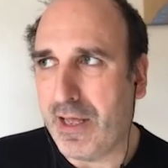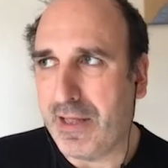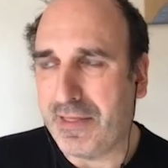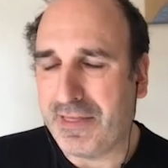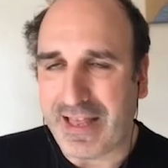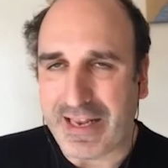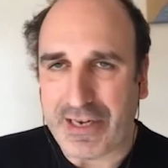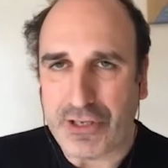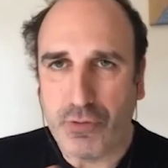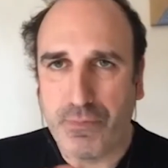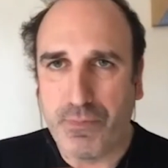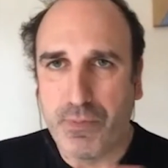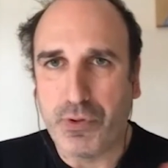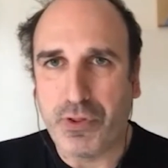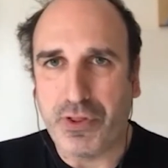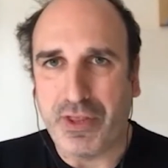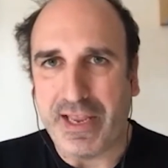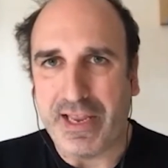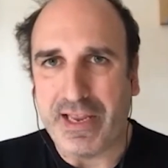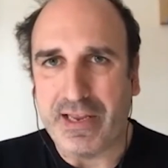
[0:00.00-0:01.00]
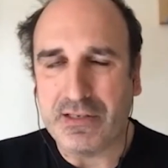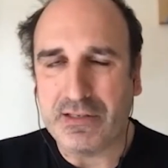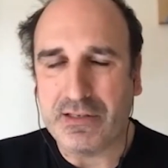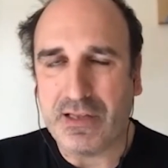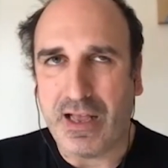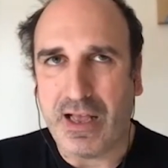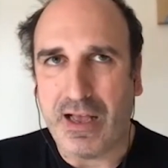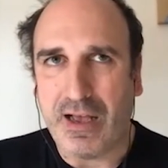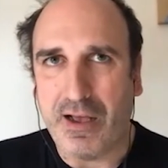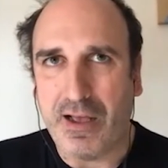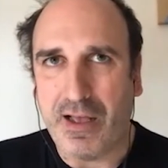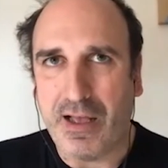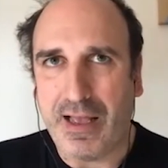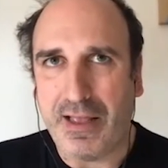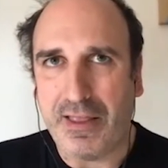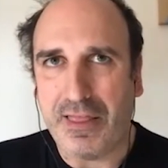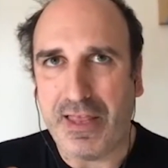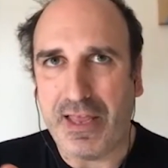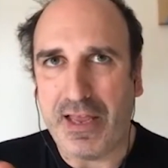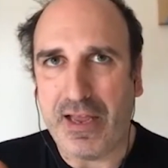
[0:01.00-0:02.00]
tend to put things. I
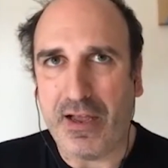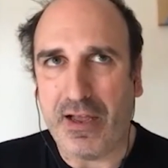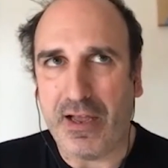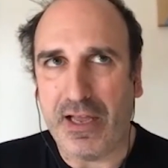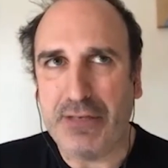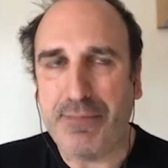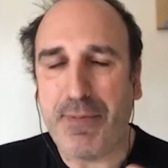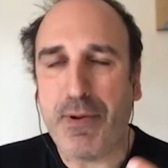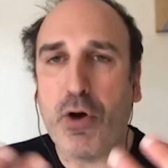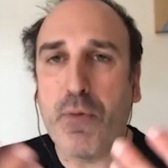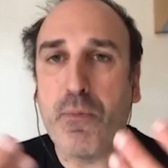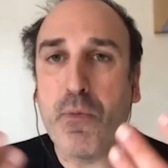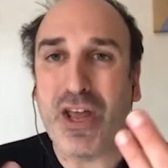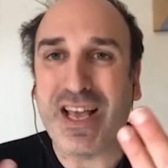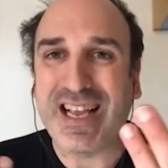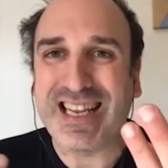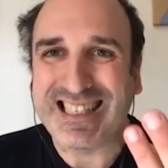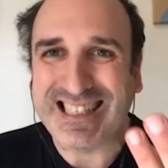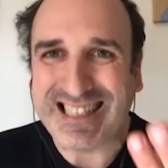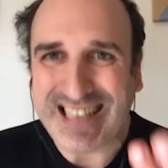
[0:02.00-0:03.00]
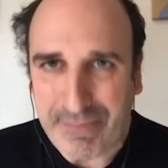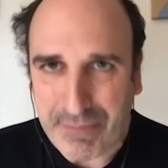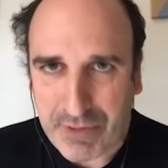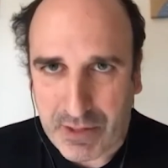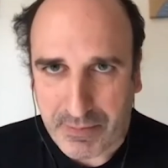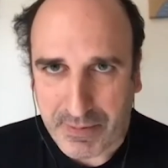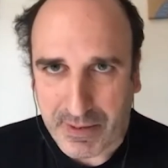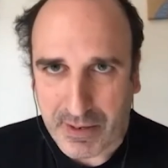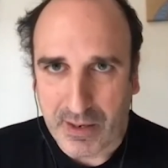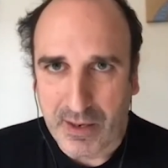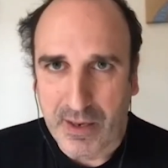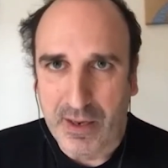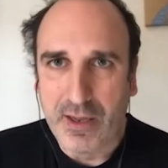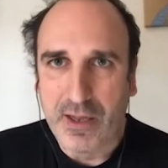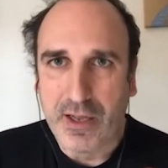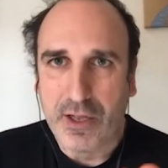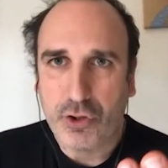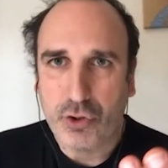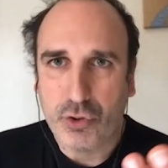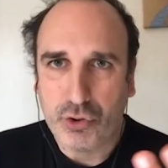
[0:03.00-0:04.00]
think it's become more acceptable
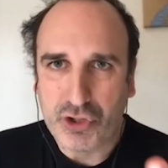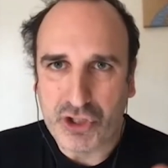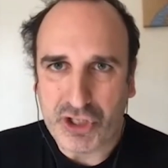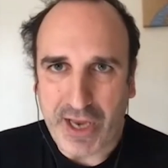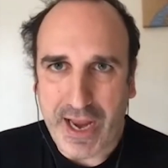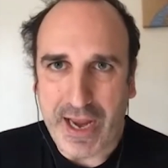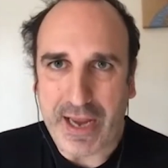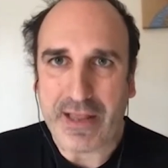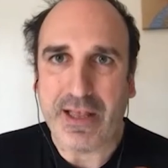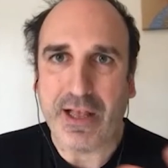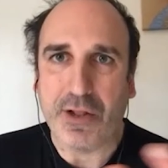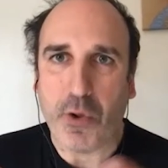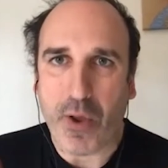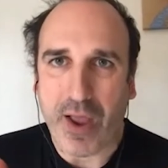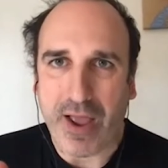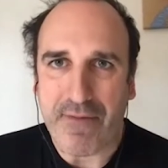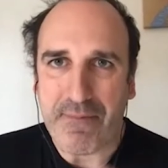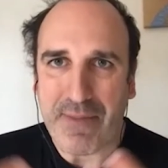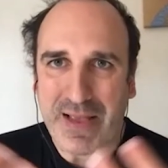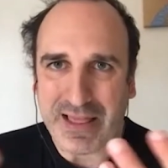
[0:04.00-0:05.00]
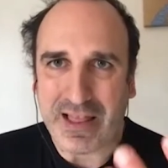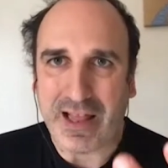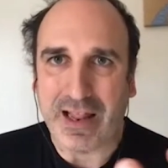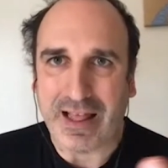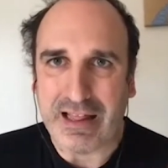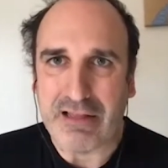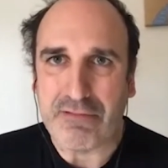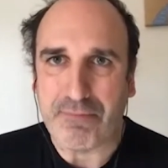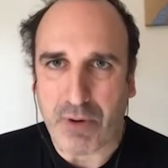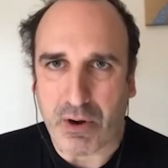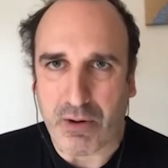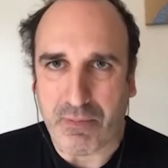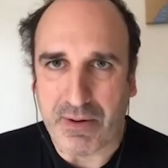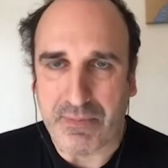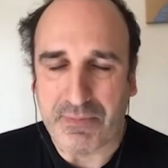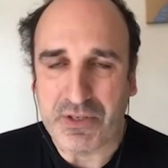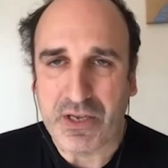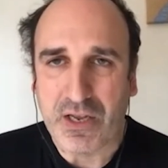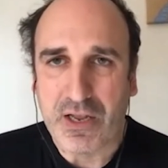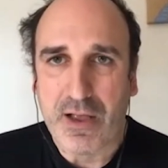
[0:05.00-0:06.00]
to say that we have mental health
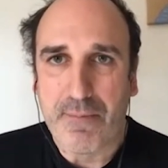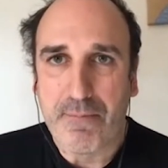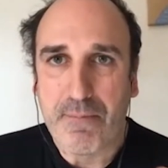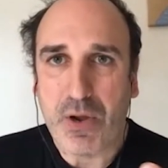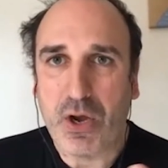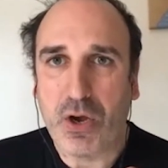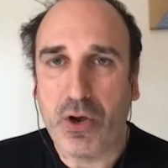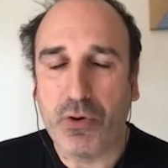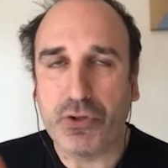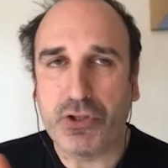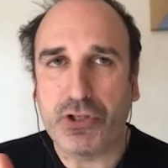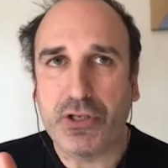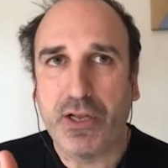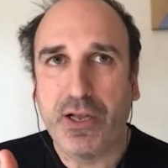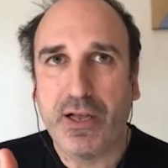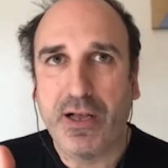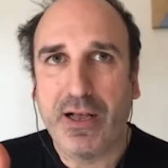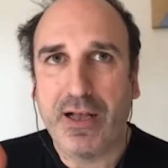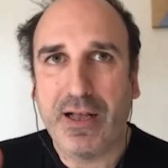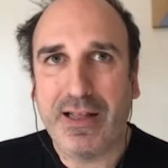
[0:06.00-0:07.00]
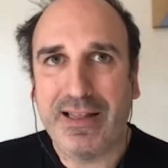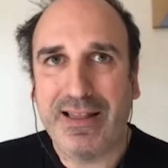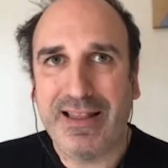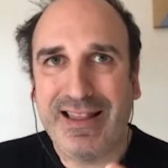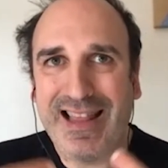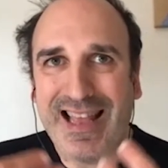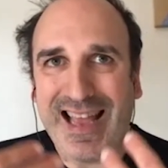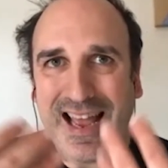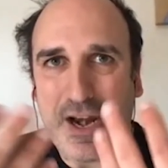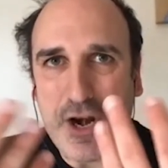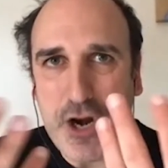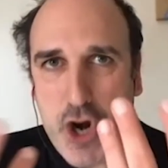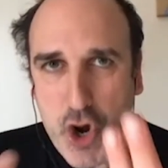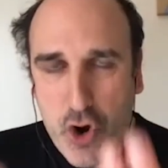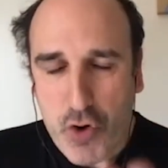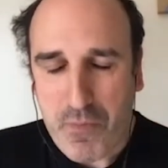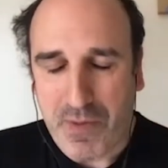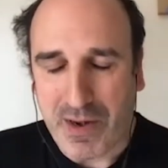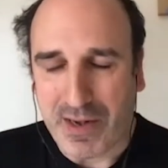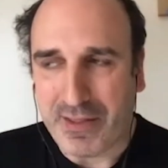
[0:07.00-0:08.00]
problems, because they are
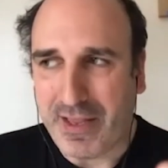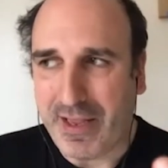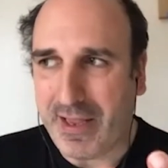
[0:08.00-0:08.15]
normal.